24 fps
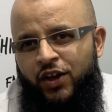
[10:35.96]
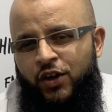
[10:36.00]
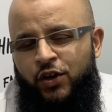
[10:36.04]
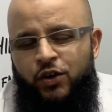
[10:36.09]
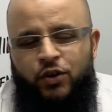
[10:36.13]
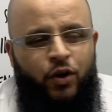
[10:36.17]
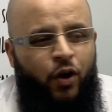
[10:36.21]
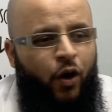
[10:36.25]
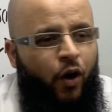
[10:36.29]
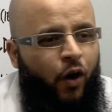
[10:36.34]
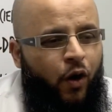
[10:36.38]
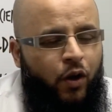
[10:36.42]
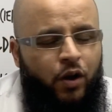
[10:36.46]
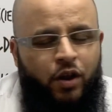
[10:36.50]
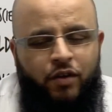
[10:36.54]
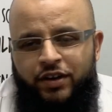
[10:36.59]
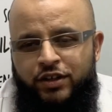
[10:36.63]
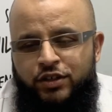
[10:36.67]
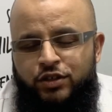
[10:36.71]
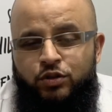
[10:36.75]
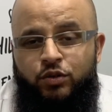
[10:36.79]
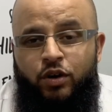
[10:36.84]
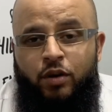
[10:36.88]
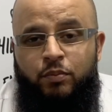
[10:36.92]
You know, all of
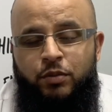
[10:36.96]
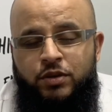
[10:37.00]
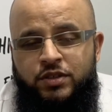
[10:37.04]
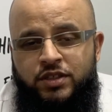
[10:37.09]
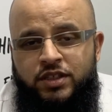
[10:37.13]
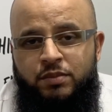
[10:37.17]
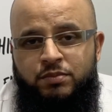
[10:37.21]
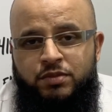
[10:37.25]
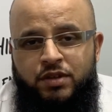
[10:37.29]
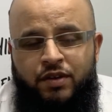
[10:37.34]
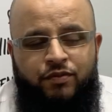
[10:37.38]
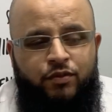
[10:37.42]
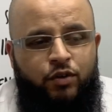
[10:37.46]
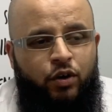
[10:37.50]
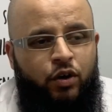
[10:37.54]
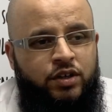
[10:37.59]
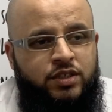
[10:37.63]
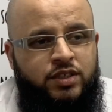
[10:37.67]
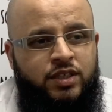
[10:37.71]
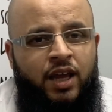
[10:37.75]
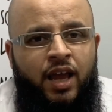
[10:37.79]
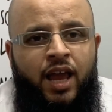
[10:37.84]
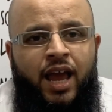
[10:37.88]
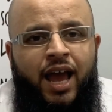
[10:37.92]
us who are Muslims, of
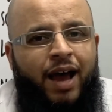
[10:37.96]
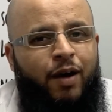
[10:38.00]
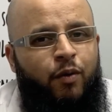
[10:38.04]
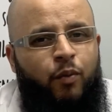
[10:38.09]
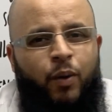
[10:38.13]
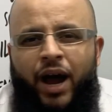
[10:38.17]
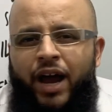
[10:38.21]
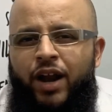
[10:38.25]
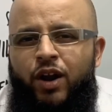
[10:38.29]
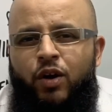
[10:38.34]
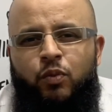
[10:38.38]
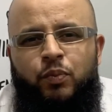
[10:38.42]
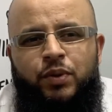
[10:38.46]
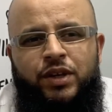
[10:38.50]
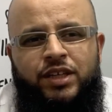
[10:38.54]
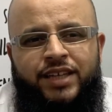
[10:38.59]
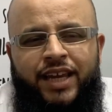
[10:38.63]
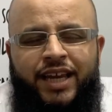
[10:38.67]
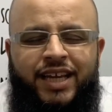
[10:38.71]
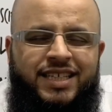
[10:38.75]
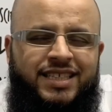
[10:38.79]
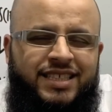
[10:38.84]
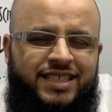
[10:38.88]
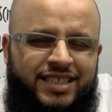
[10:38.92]
course, why not we
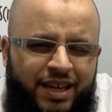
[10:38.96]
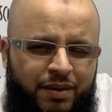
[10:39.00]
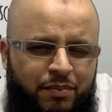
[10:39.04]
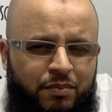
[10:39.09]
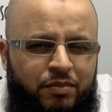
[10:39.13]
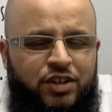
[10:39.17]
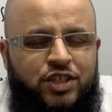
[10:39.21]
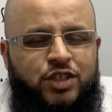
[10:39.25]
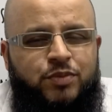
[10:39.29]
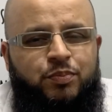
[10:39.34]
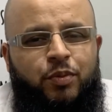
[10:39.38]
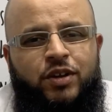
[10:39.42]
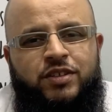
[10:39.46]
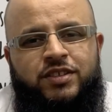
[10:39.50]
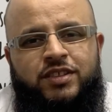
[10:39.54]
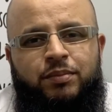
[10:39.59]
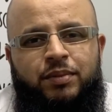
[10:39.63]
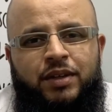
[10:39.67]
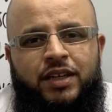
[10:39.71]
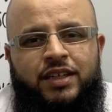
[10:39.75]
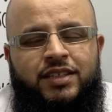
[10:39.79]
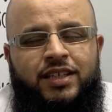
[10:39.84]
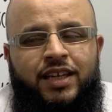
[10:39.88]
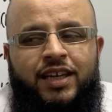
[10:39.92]
take some
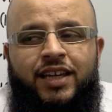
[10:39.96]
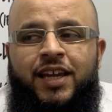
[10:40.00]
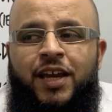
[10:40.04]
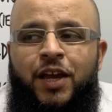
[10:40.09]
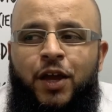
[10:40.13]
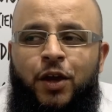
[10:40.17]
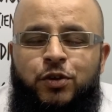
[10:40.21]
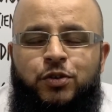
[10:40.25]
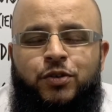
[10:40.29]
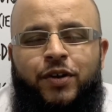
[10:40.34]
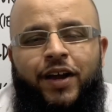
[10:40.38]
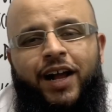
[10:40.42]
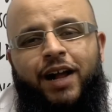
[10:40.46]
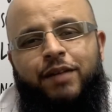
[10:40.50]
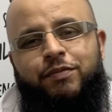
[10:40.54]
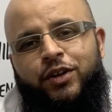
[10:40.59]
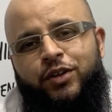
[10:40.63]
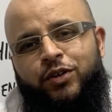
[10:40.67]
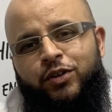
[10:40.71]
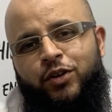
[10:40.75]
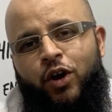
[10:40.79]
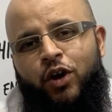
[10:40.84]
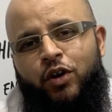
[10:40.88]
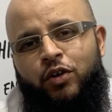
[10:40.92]
responsibility to help the,
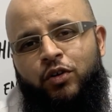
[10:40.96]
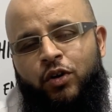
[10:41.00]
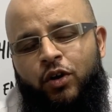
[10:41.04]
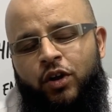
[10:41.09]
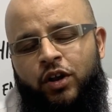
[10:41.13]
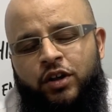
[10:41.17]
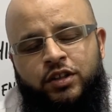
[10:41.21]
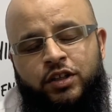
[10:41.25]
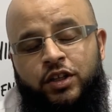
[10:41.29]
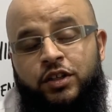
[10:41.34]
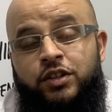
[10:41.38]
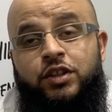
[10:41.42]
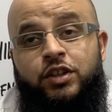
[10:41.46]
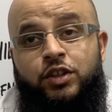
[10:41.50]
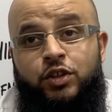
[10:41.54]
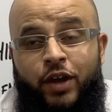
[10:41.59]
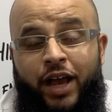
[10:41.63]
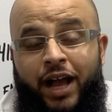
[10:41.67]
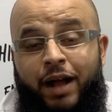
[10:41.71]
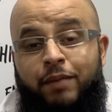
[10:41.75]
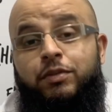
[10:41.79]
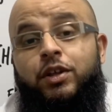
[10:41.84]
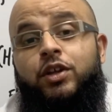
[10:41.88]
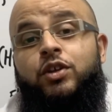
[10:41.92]
non, the to
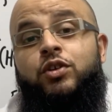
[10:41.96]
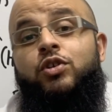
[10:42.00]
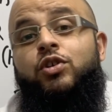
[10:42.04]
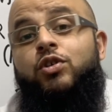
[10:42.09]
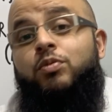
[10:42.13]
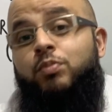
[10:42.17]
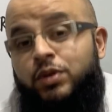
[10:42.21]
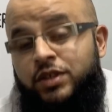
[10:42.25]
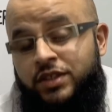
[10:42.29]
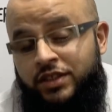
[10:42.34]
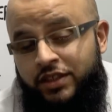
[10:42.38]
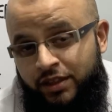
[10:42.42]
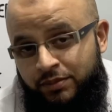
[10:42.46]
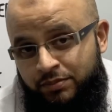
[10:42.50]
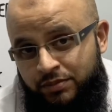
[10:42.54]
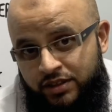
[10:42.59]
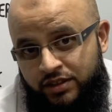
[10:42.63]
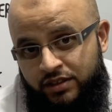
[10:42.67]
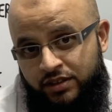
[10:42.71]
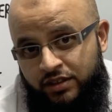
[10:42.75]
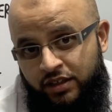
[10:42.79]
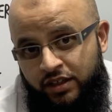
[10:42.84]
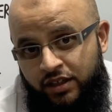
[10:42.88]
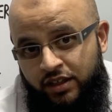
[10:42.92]
help the new
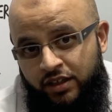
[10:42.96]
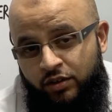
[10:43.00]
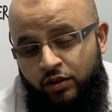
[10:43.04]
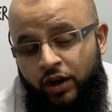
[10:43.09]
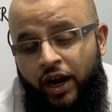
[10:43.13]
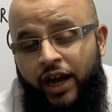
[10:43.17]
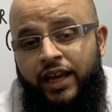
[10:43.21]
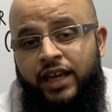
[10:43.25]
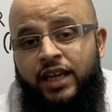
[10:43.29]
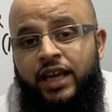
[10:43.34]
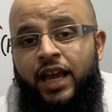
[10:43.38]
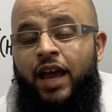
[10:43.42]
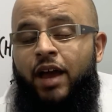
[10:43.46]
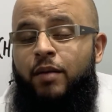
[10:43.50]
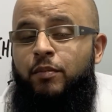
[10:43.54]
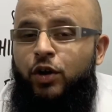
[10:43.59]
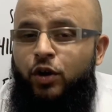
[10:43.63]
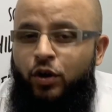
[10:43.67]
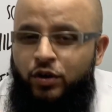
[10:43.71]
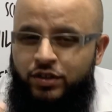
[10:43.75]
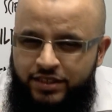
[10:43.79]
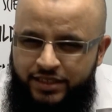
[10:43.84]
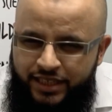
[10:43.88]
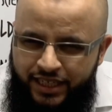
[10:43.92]
Muslims? right?
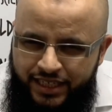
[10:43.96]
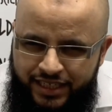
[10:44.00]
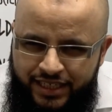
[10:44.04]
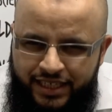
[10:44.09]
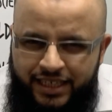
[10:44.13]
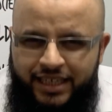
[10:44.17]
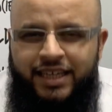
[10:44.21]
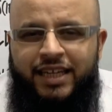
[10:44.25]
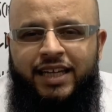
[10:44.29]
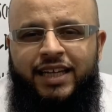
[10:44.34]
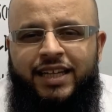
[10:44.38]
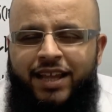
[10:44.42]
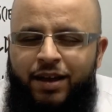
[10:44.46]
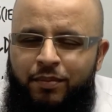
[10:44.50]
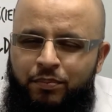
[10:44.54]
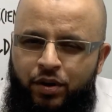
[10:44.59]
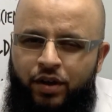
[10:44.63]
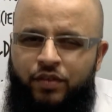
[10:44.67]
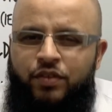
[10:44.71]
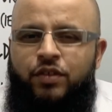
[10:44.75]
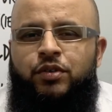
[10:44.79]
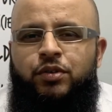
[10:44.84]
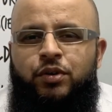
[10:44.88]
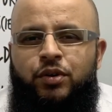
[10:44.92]
Because they need that
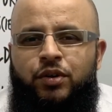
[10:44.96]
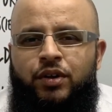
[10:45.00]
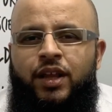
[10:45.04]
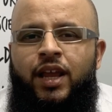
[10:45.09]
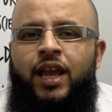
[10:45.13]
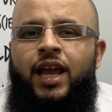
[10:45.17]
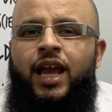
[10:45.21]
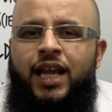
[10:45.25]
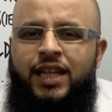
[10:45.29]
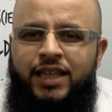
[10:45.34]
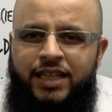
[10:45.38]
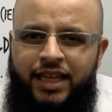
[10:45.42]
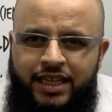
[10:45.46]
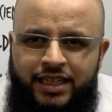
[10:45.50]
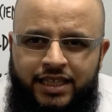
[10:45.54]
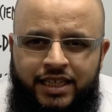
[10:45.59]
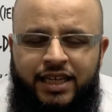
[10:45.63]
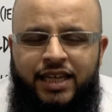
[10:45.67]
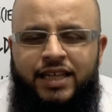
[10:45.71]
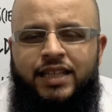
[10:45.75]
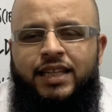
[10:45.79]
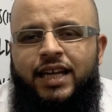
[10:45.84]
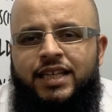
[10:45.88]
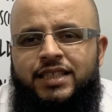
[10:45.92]
brotherhood. They
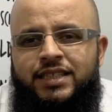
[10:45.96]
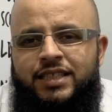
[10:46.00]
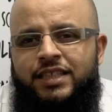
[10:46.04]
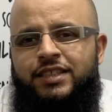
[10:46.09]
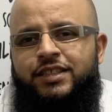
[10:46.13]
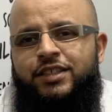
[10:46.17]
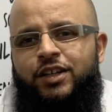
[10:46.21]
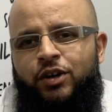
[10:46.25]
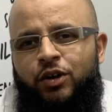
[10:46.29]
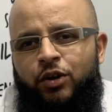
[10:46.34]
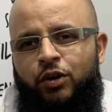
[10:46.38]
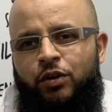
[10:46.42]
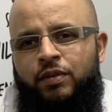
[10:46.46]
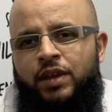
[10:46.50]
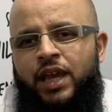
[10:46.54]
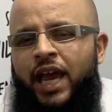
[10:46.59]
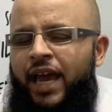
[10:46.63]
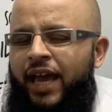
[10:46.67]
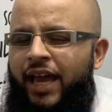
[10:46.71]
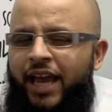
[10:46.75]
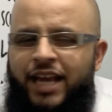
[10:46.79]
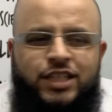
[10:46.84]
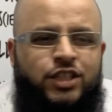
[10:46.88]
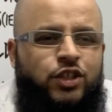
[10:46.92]
need that sisterhood.
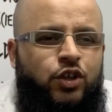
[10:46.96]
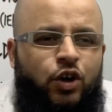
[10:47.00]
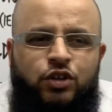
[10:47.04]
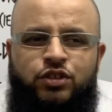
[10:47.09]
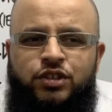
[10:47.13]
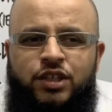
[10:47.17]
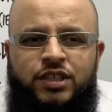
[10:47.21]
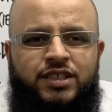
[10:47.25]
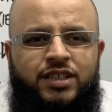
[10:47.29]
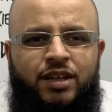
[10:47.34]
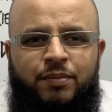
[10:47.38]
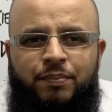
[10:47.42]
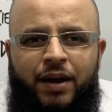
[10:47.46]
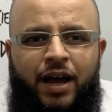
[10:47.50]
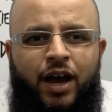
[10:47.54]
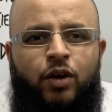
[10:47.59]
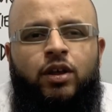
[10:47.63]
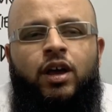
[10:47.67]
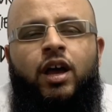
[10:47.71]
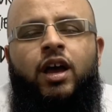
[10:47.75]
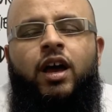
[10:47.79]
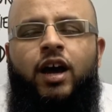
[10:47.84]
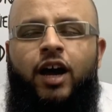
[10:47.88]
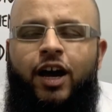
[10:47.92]
It's not just
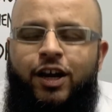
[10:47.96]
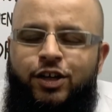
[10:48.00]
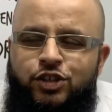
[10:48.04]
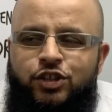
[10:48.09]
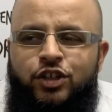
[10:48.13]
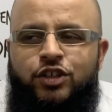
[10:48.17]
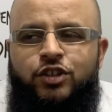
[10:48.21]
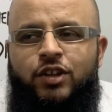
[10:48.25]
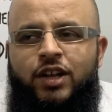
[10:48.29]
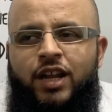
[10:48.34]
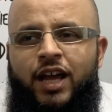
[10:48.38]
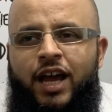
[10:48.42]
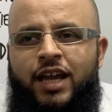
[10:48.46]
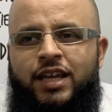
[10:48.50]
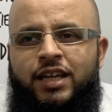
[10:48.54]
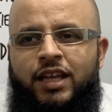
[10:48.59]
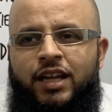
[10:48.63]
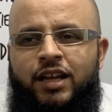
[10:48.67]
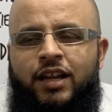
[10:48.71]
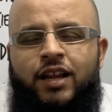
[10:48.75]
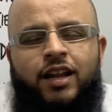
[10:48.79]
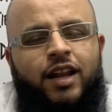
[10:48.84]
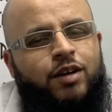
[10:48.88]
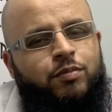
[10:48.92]
about Ashhadu la ilaha
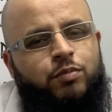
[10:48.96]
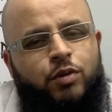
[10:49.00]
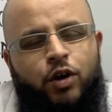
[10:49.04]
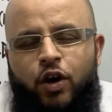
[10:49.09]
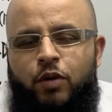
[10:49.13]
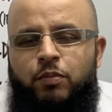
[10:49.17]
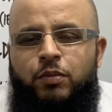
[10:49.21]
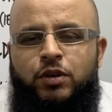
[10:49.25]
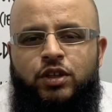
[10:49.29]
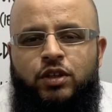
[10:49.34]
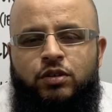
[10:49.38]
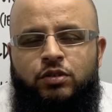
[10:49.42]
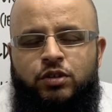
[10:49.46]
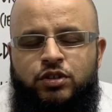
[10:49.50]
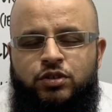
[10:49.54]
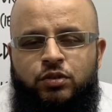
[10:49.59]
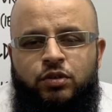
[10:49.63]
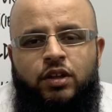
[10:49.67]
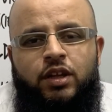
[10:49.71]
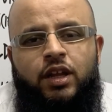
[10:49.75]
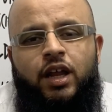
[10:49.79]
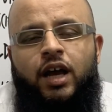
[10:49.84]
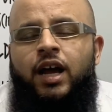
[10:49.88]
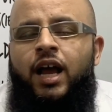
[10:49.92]
illallah Muhammadur
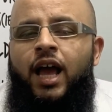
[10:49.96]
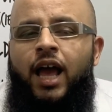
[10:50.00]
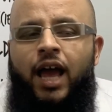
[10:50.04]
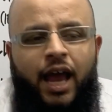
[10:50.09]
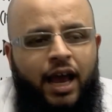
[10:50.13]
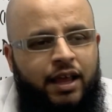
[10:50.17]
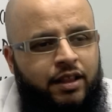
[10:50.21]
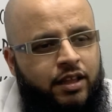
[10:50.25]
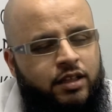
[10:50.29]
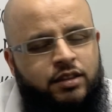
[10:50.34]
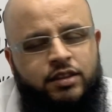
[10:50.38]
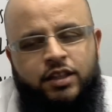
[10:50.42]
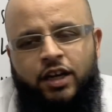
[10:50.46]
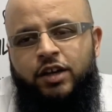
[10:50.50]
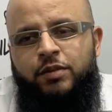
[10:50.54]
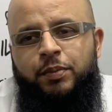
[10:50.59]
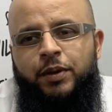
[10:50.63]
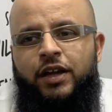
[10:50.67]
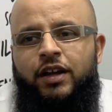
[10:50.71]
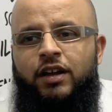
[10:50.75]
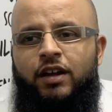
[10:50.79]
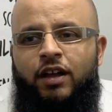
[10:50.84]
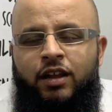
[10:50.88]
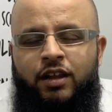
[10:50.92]
Rasulullah and then
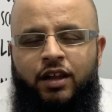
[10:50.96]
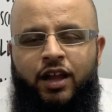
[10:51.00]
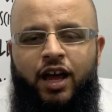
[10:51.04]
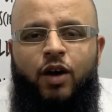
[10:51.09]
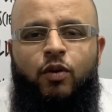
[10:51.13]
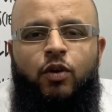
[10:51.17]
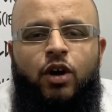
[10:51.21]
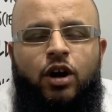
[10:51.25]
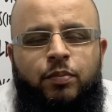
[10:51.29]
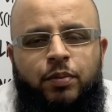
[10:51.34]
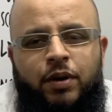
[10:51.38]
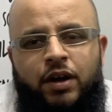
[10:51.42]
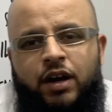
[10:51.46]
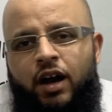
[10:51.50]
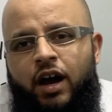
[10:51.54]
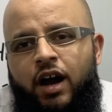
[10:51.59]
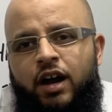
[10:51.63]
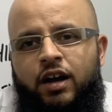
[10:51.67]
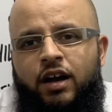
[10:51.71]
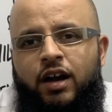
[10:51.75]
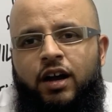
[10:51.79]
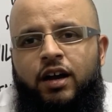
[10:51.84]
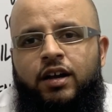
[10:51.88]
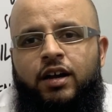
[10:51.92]
takbir, Allahu Akbar,
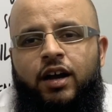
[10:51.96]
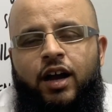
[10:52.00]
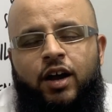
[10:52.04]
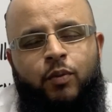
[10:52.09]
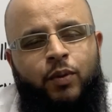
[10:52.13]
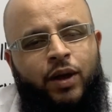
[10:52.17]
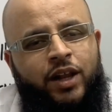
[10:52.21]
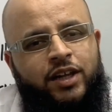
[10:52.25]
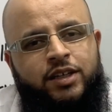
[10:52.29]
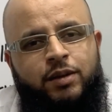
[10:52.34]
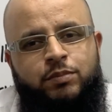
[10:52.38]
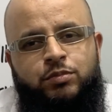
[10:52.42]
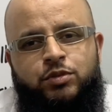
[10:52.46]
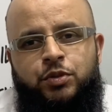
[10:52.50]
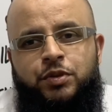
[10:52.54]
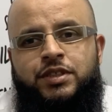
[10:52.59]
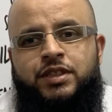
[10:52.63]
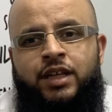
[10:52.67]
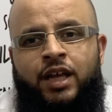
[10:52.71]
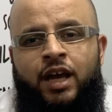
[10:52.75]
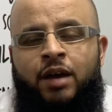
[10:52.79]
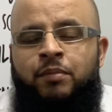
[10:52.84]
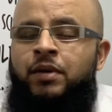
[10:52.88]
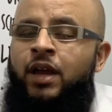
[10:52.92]
hug, hug, hug, welcome to
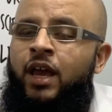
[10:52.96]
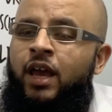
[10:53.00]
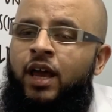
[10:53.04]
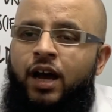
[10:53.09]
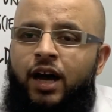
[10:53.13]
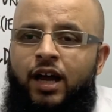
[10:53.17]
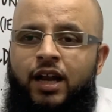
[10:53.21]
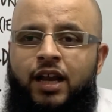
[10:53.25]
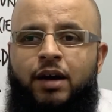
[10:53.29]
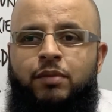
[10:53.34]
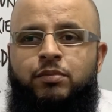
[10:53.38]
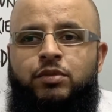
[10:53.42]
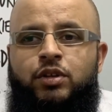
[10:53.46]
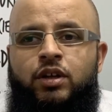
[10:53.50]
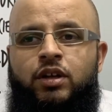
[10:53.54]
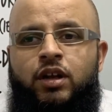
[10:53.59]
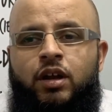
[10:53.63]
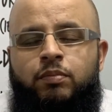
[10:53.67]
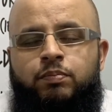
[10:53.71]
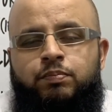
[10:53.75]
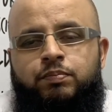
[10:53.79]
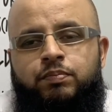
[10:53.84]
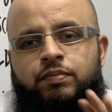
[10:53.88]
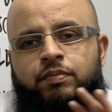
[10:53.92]
Islam,
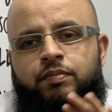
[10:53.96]
Alhamdulillah,